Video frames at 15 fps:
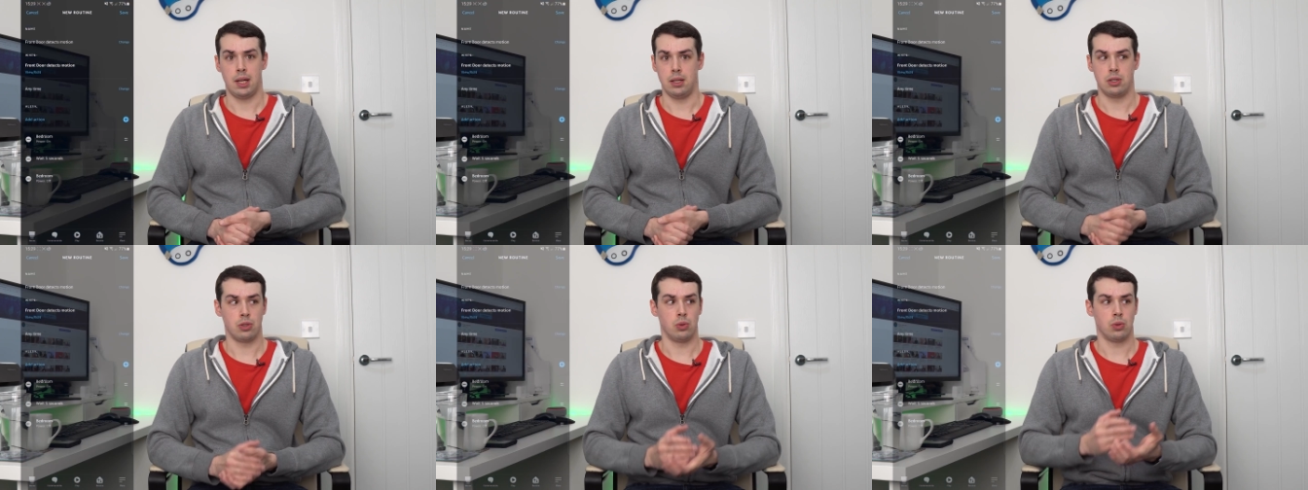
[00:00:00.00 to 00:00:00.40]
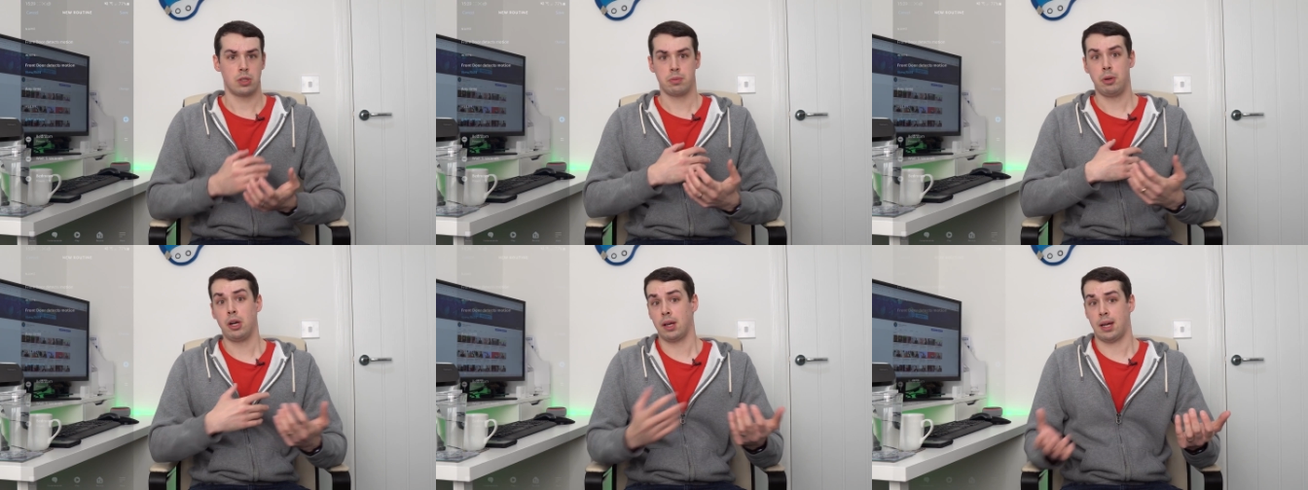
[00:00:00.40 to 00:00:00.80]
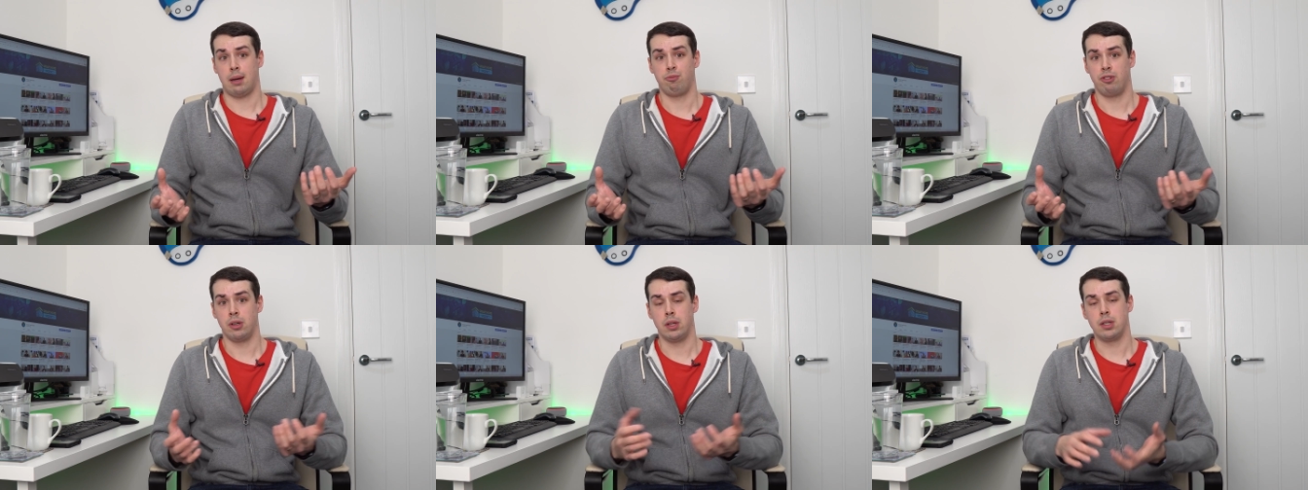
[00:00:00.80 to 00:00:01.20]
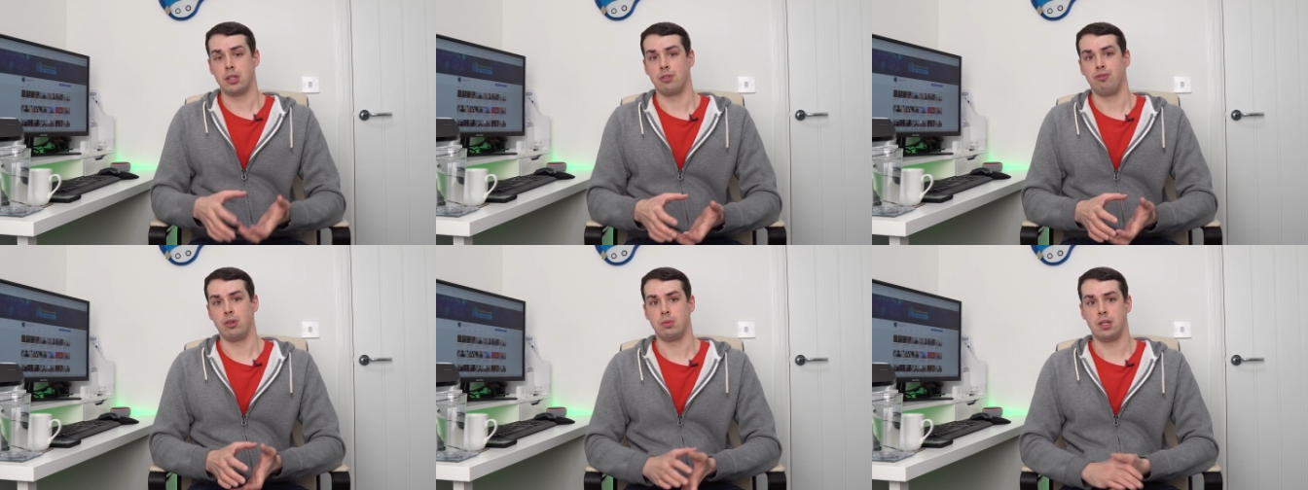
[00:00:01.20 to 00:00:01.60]
indoor smart camera as
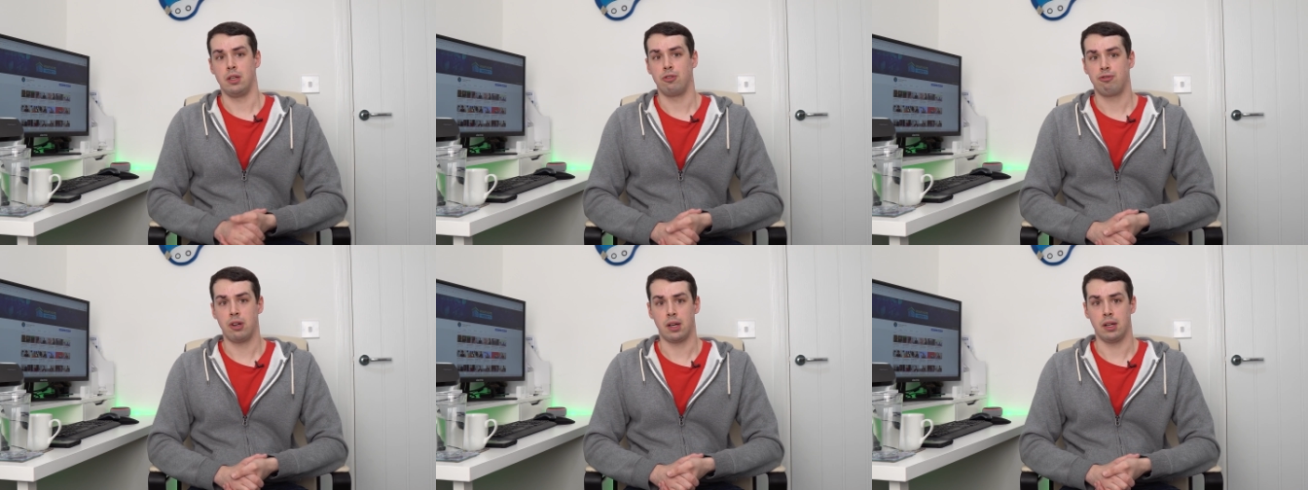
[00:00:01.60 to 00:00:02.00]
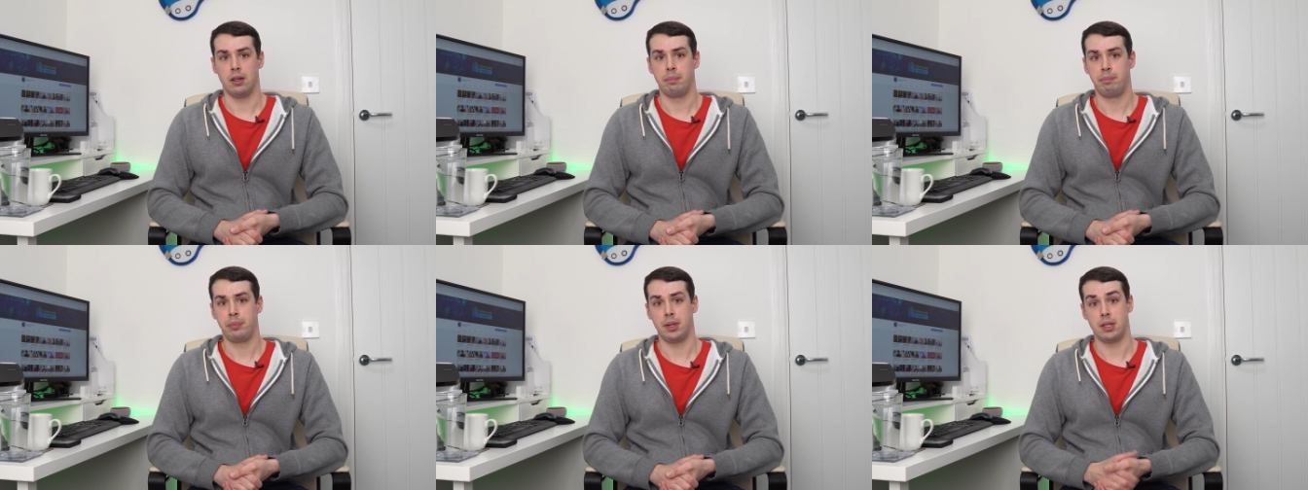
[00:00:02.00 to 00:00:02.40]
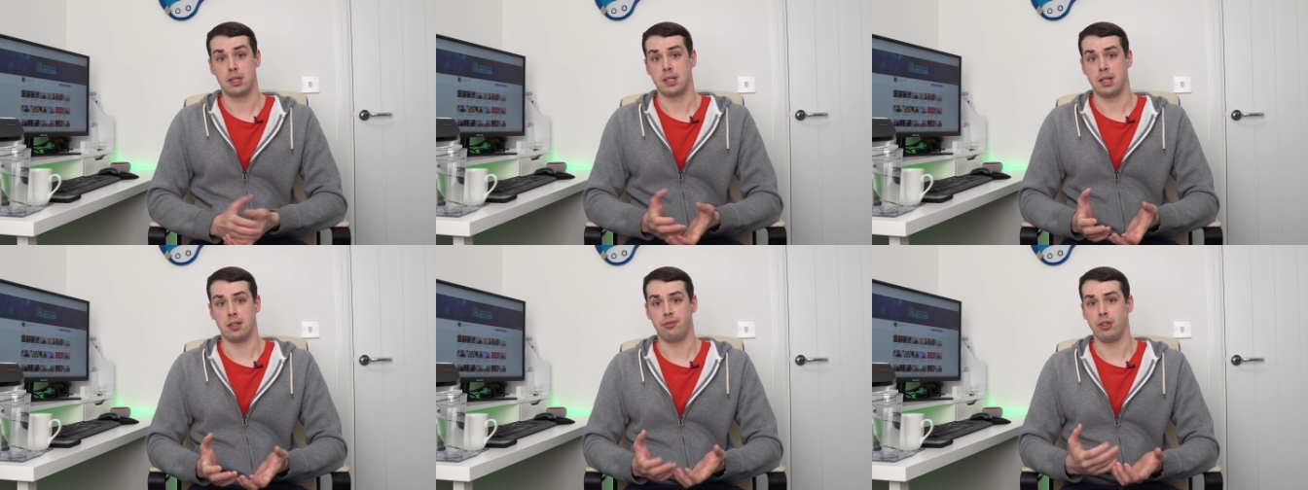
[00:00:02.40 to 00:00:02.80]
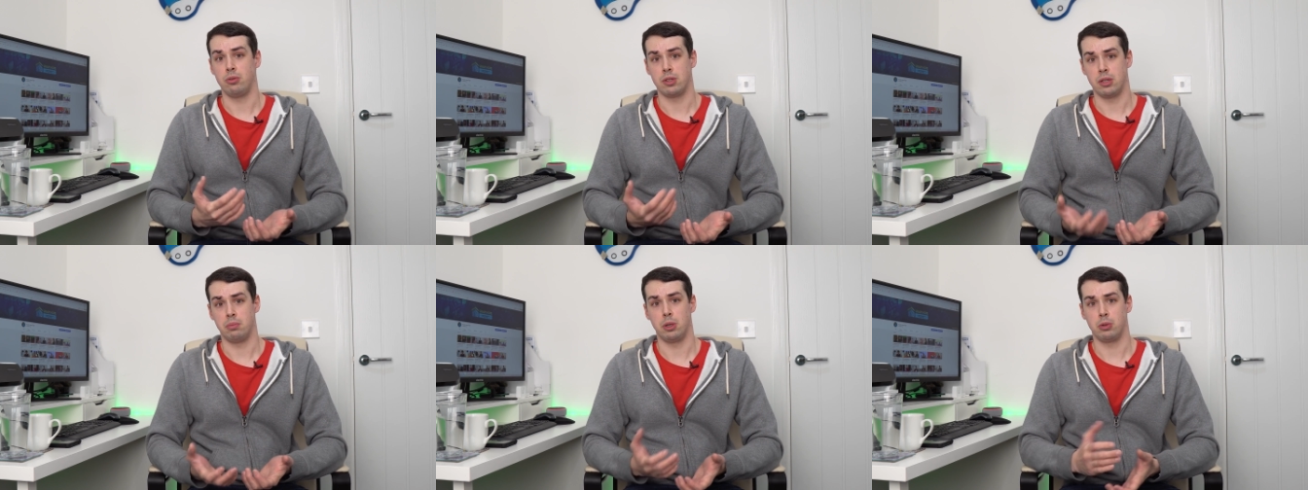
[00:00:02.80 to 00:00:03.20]
the routine trigger instead of
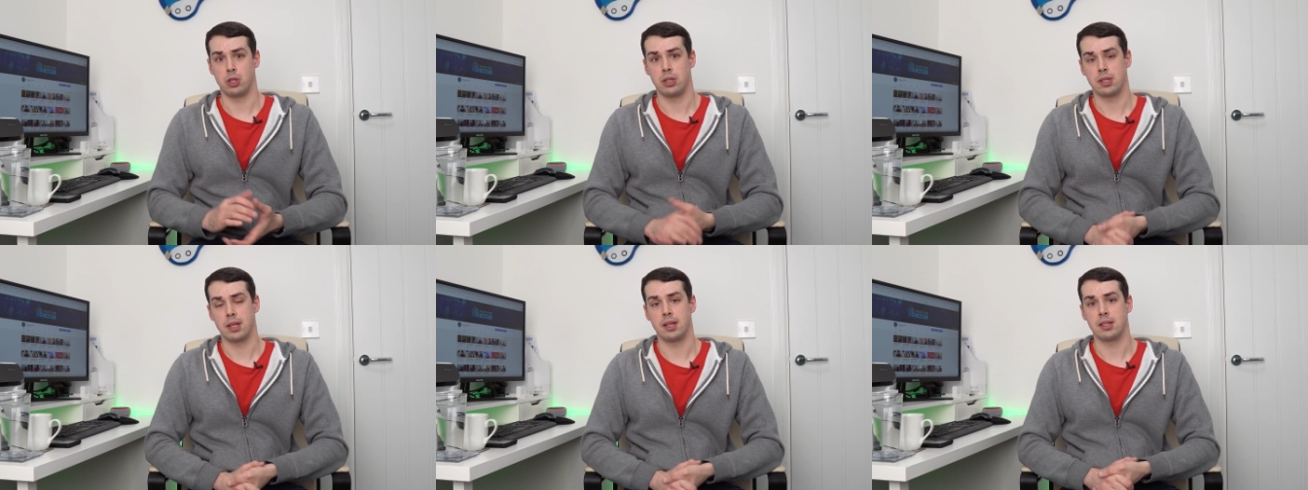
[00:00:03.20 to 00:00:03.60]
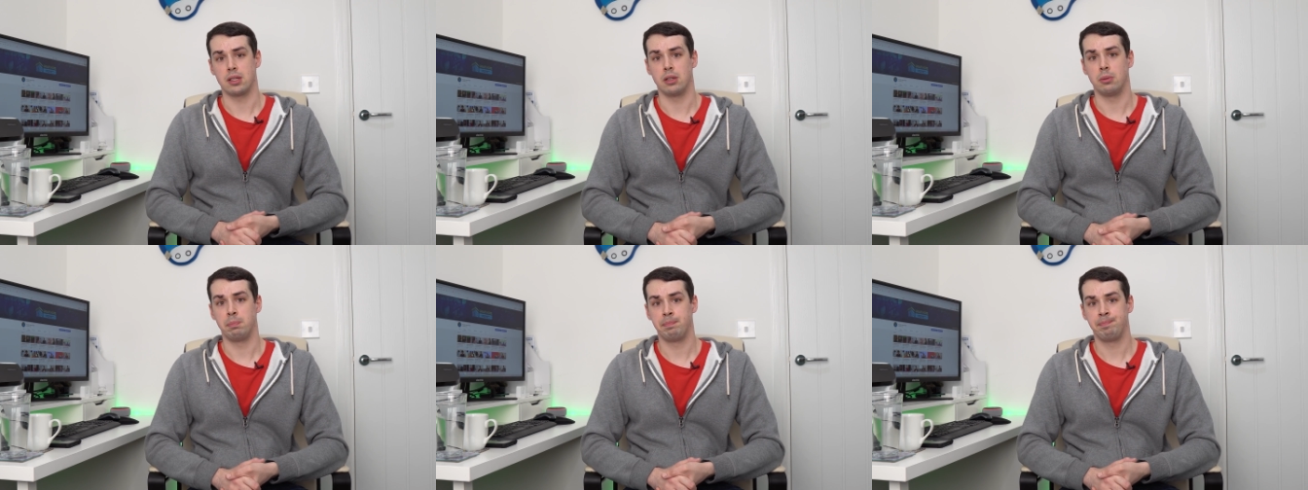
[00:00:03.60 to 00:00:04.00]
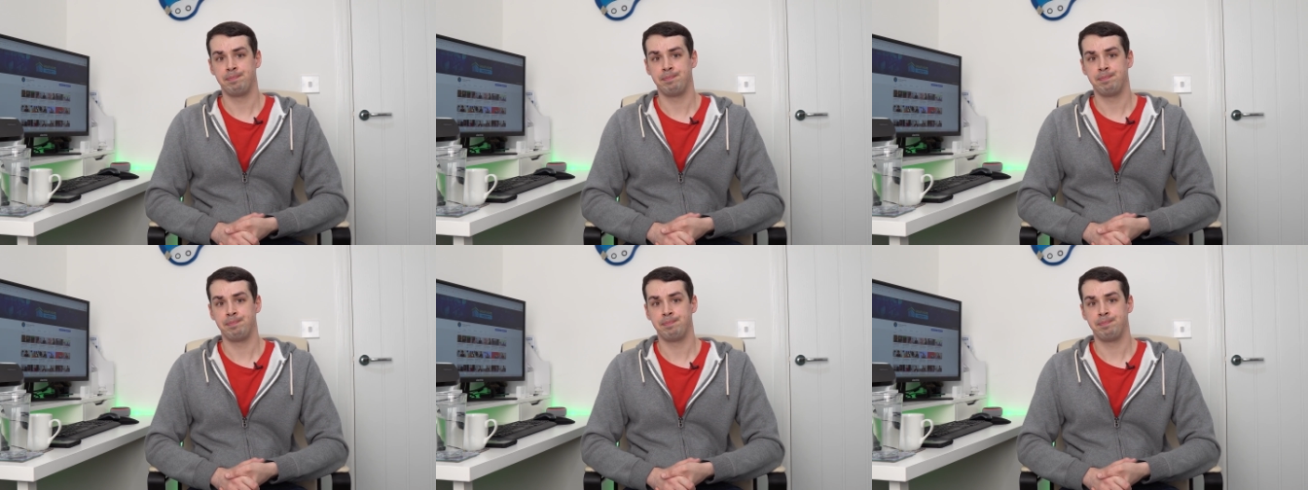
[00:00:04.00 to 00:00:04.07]
using a motion sensor.